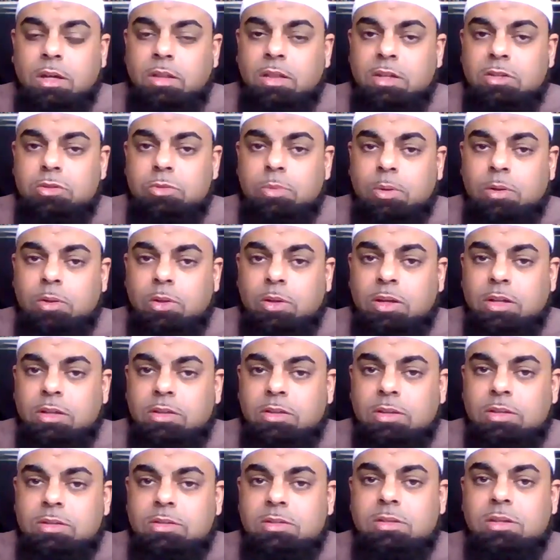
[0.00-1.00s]
That's why look
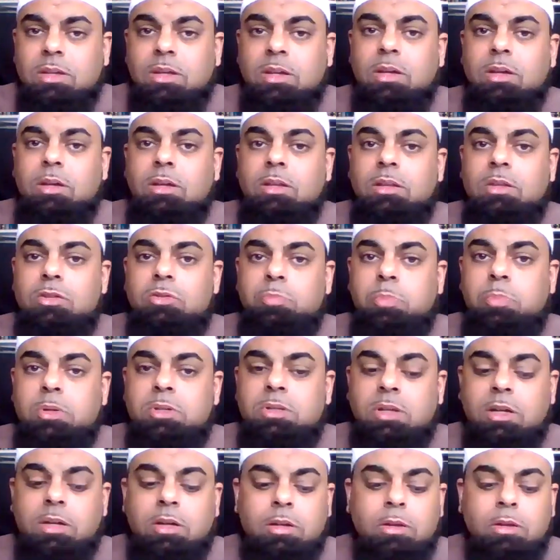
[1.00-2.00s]
at this this
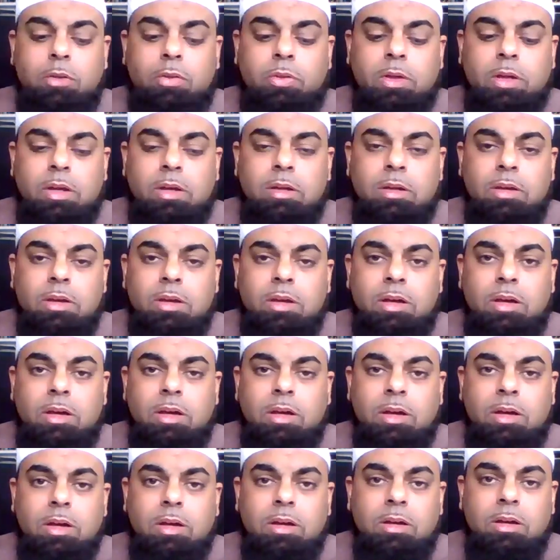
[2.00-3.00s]
particular thing
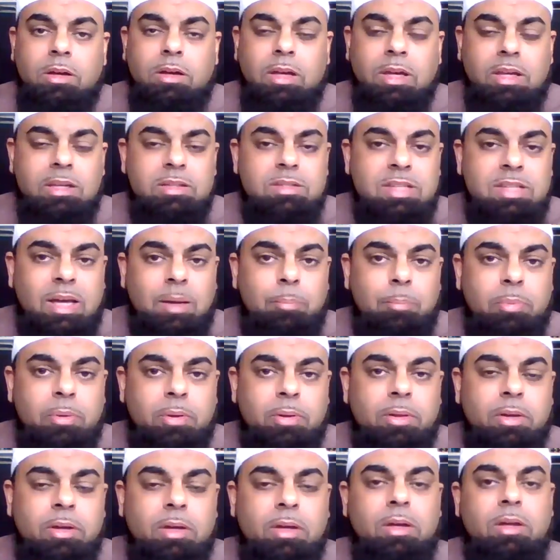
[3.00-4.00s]
uh,
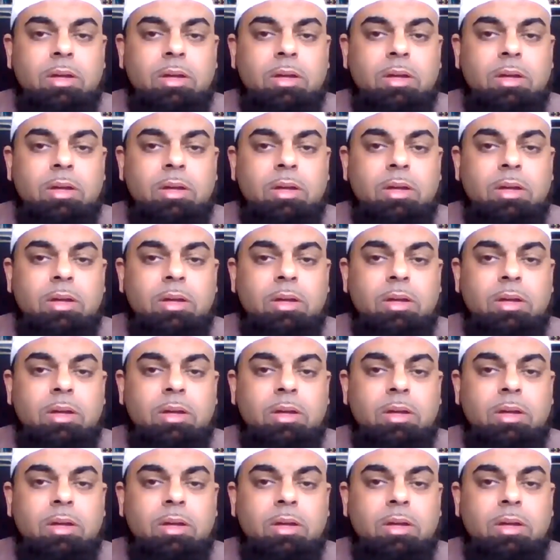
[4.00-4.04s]
example.